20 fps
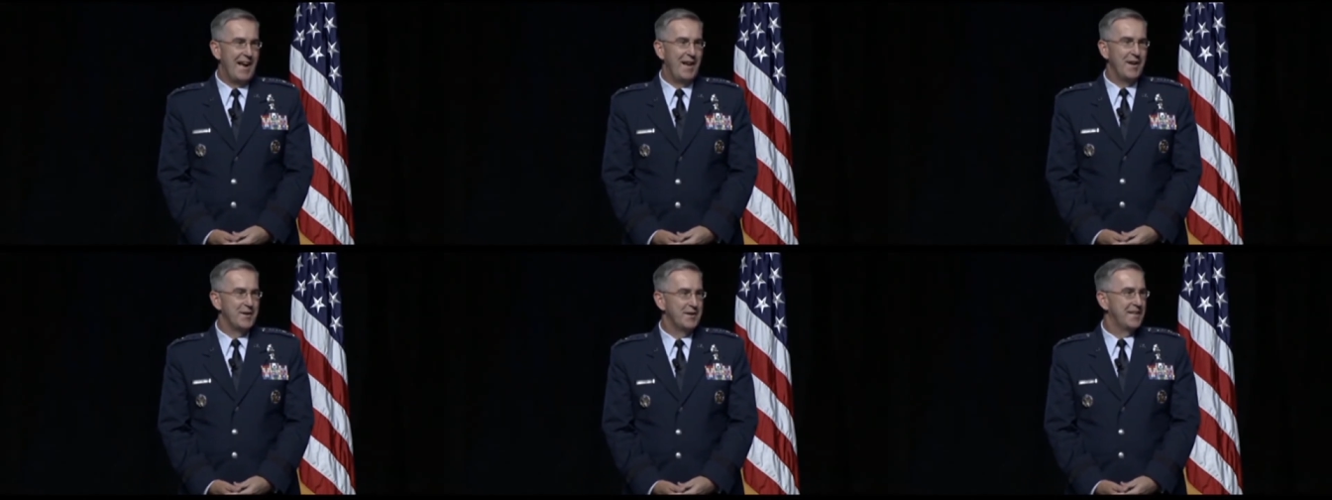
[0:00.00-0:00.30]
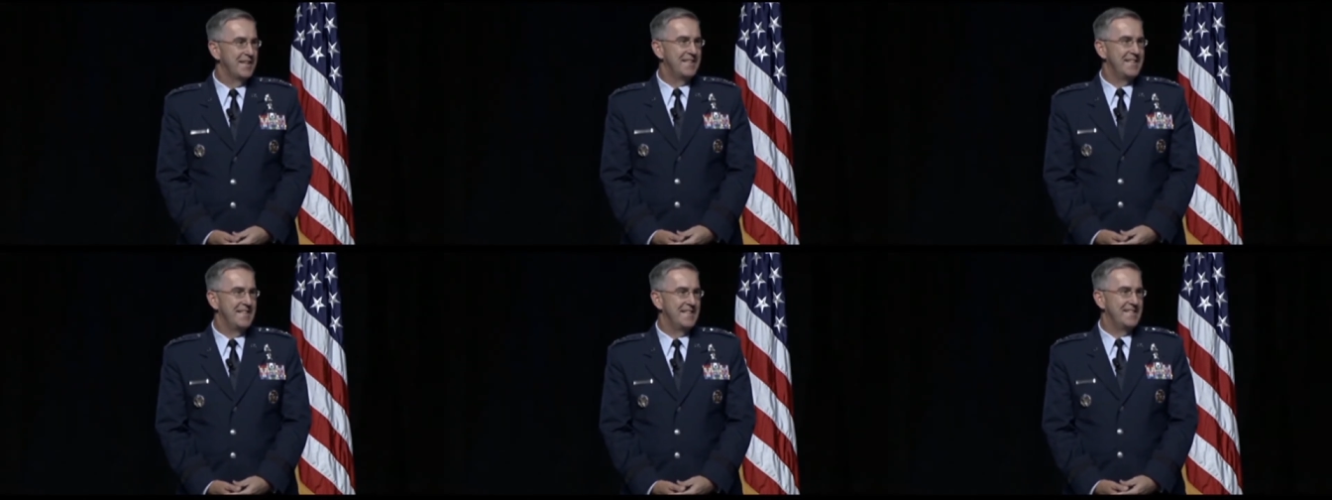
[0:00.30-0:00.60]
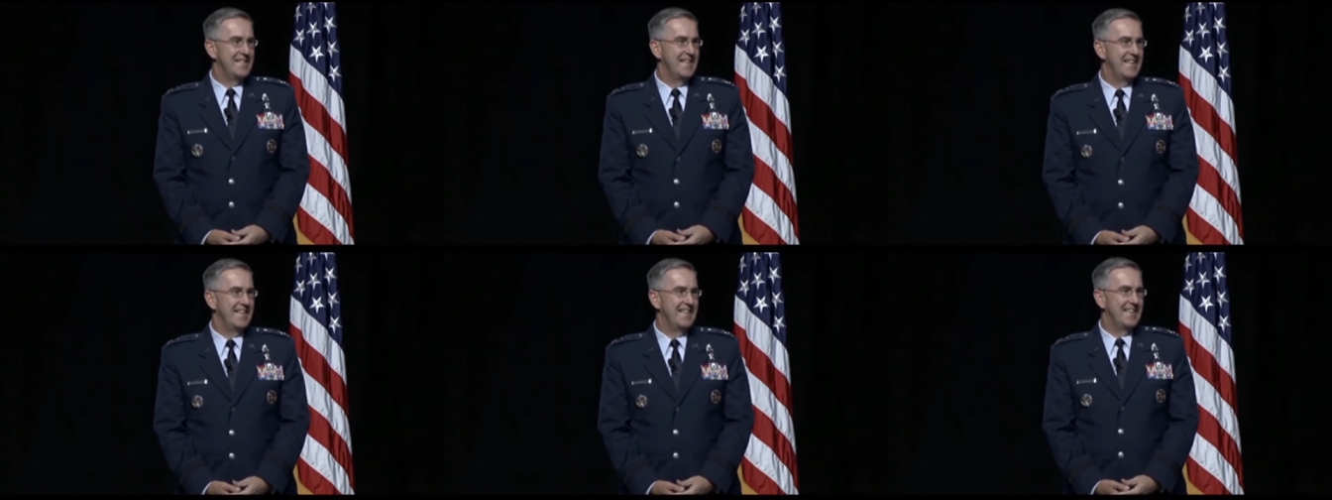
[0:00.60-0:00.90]
when I looked
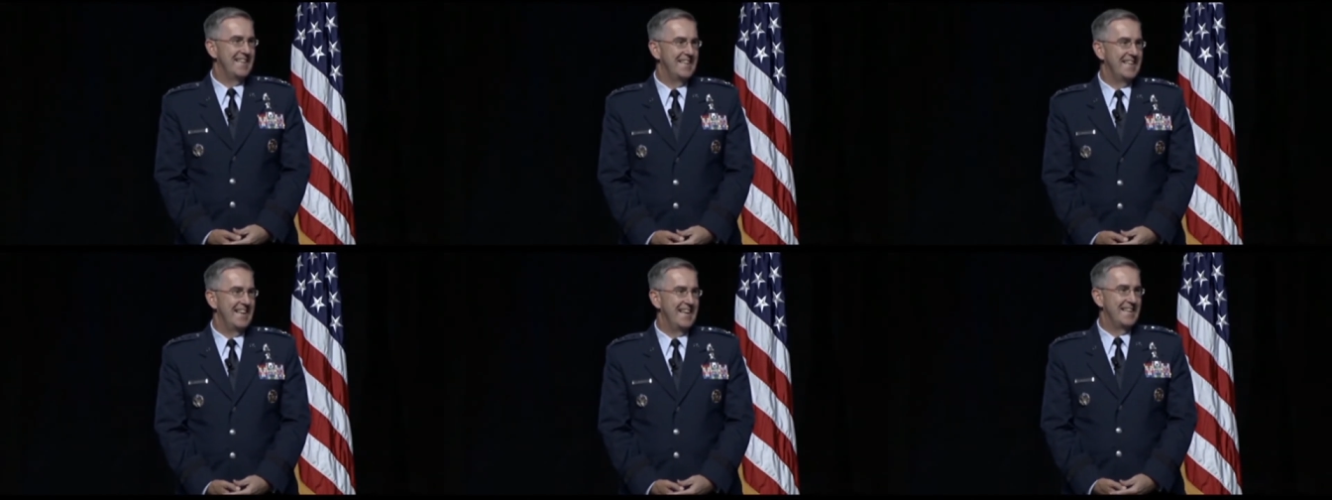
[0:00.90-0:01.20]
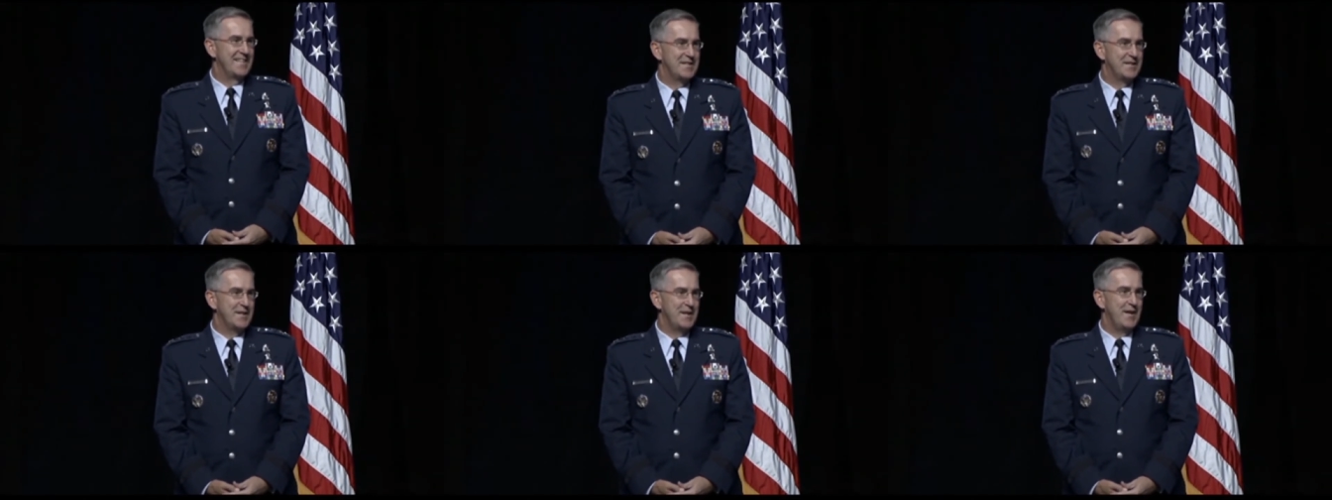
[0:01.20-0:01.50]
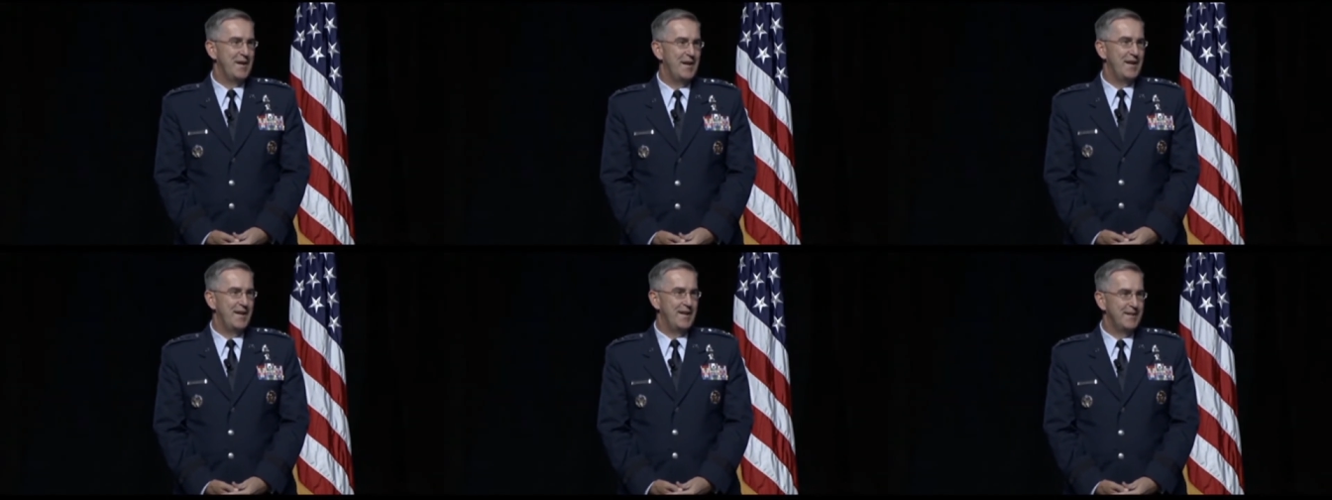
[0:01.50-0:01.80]
at the agenda and
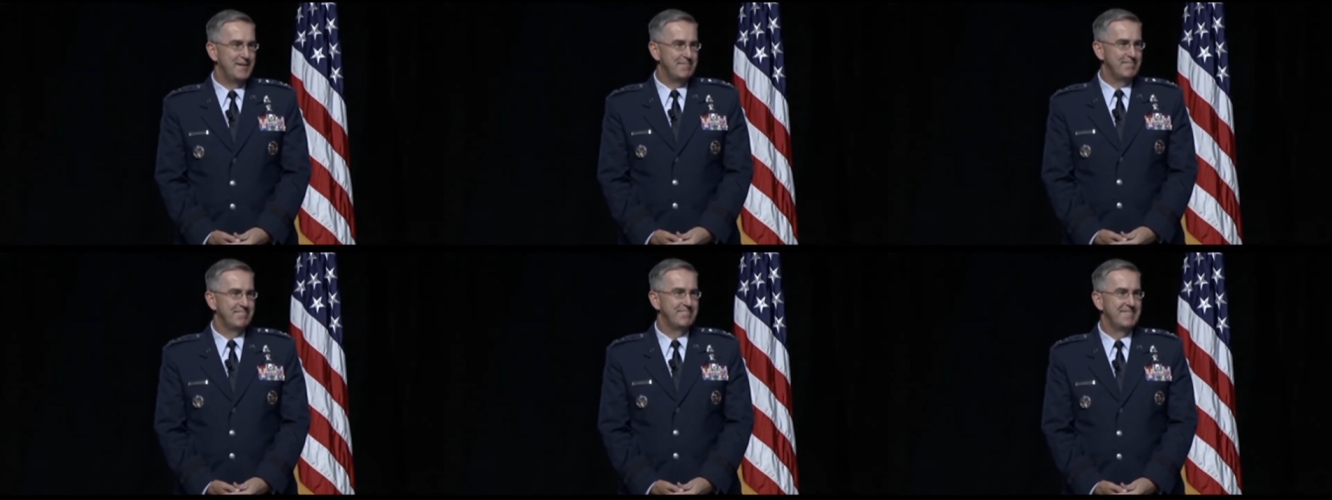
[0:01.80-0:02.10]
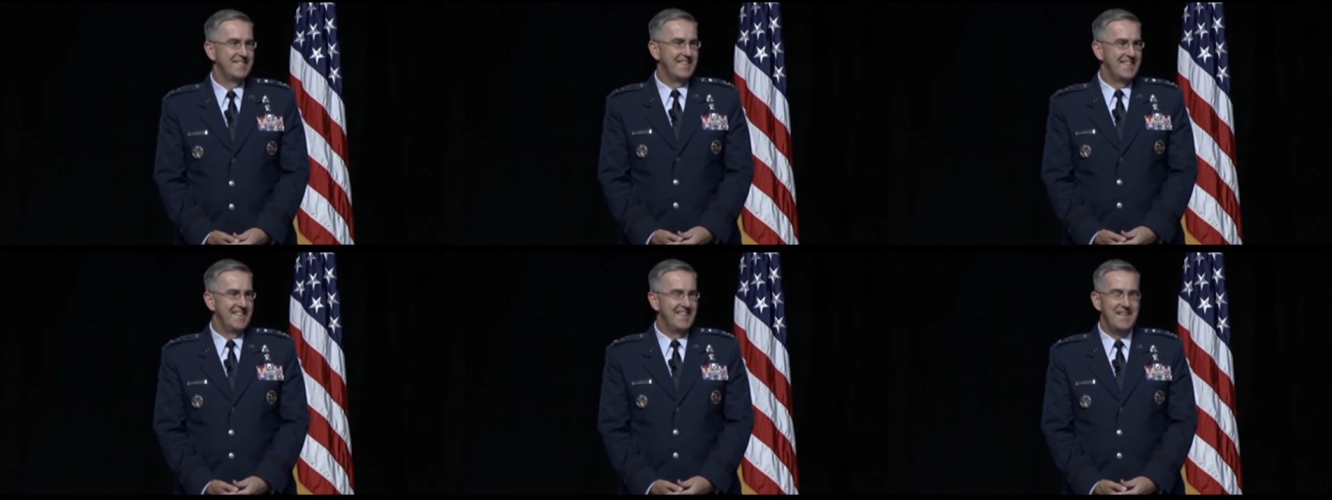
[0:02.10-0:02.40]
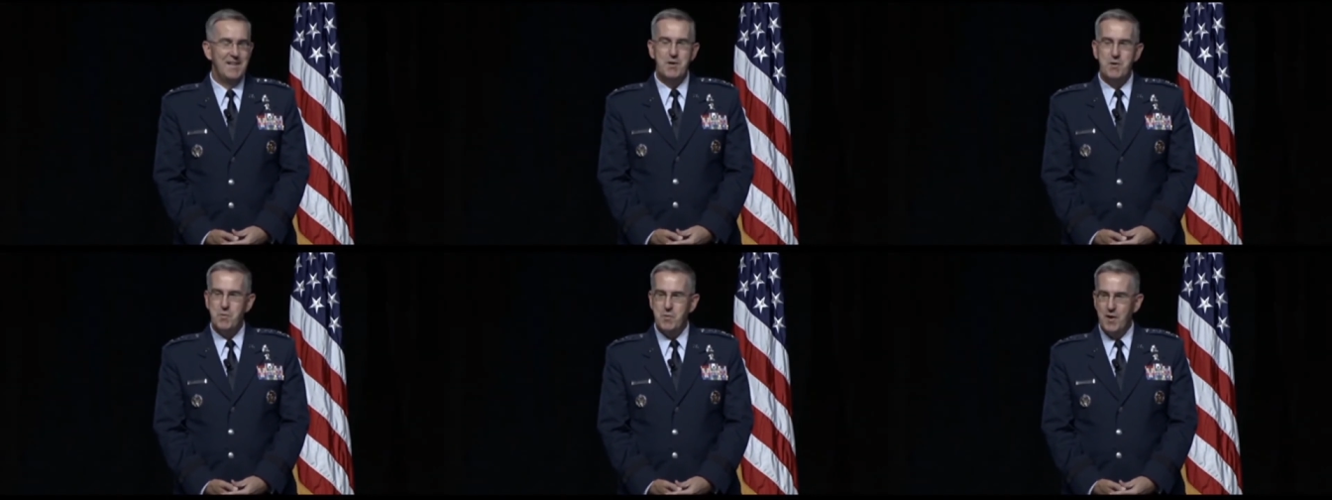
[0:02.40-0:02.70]
I saw
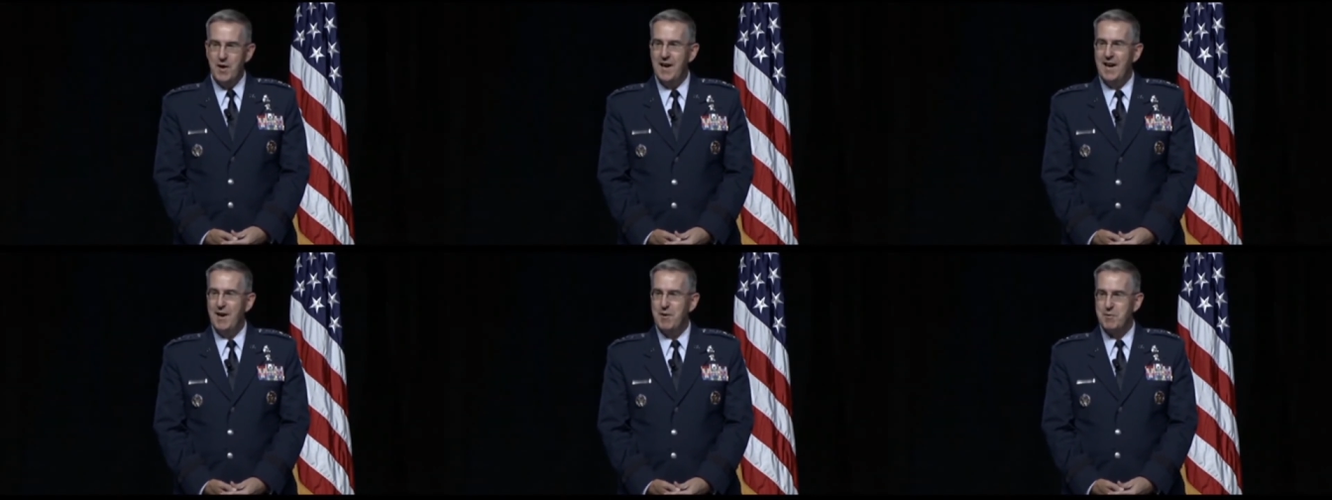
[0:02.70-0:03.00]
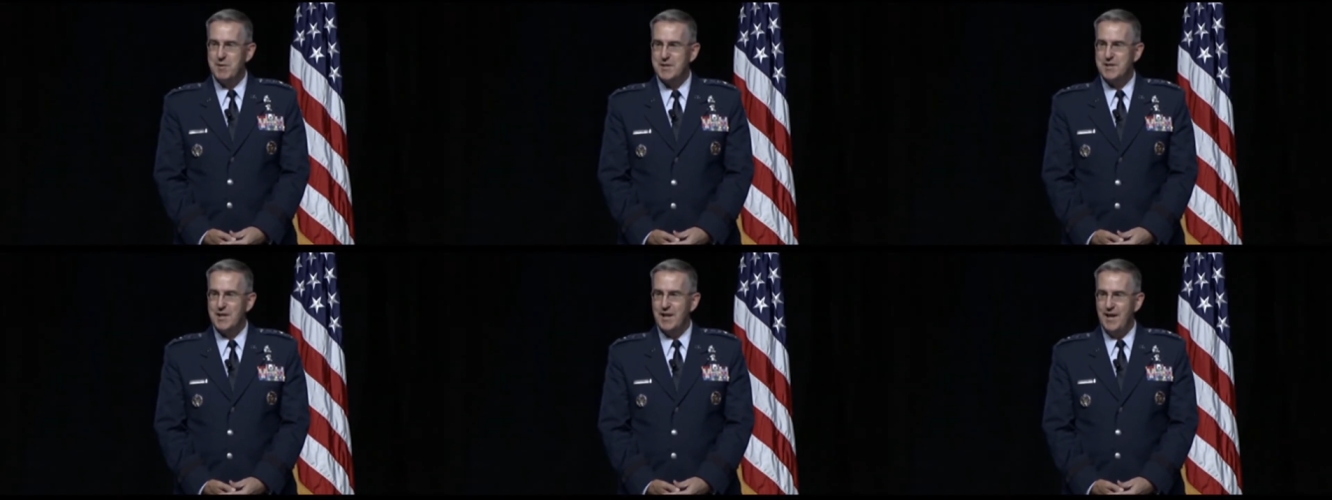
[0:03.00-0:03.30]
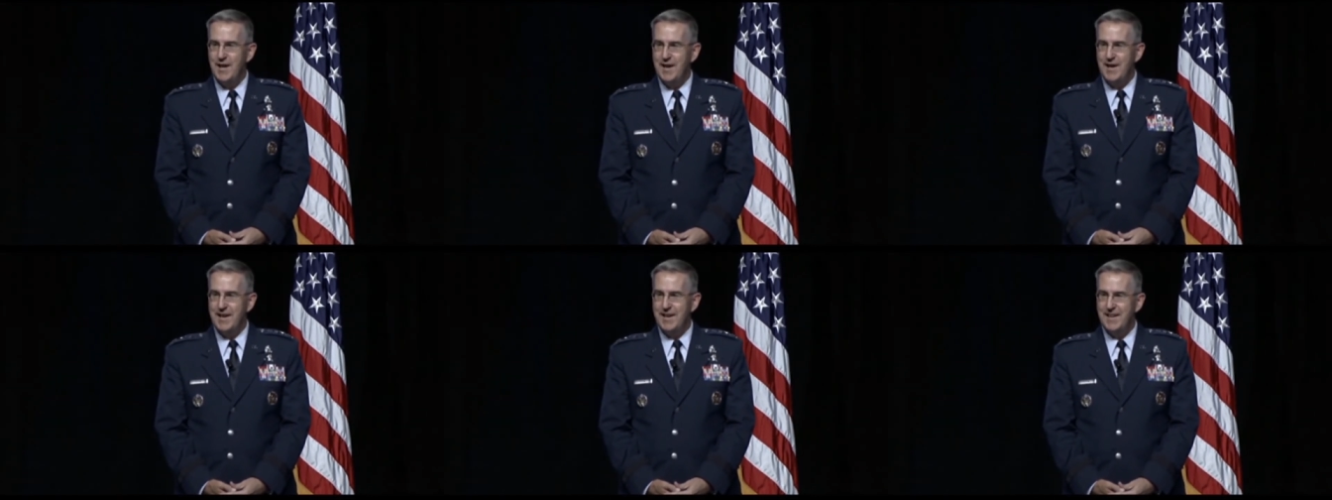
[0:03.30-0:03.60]
where I
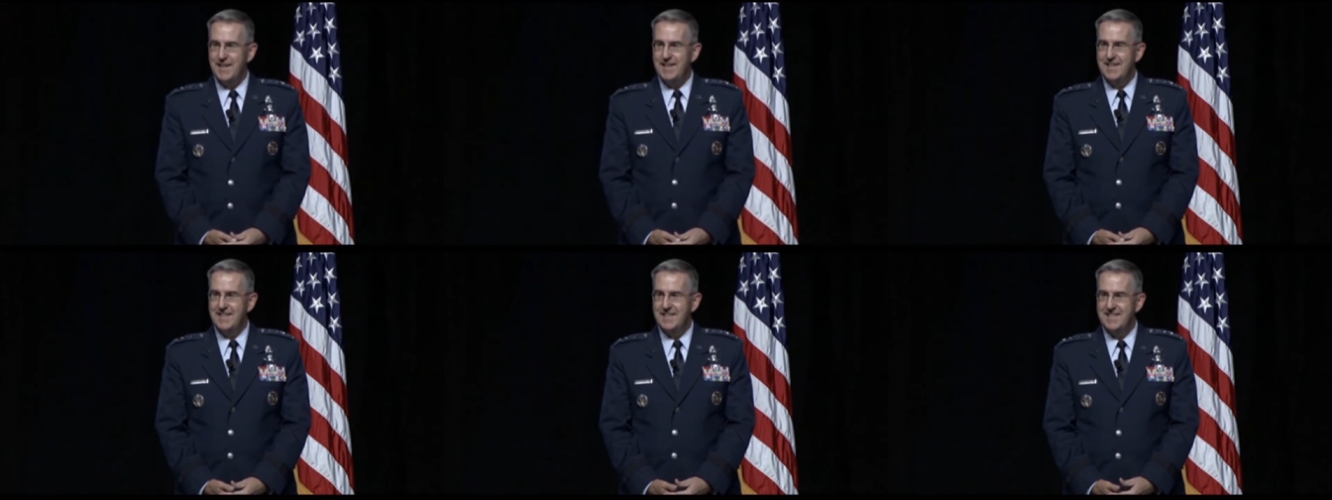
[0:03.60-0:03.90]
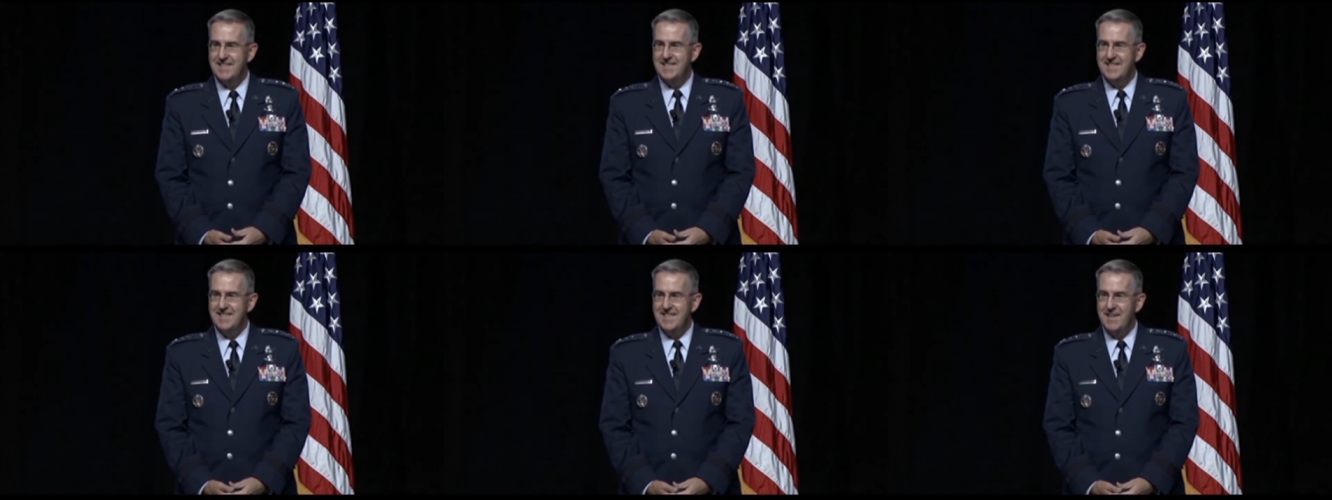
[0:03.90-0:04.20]
was slotted,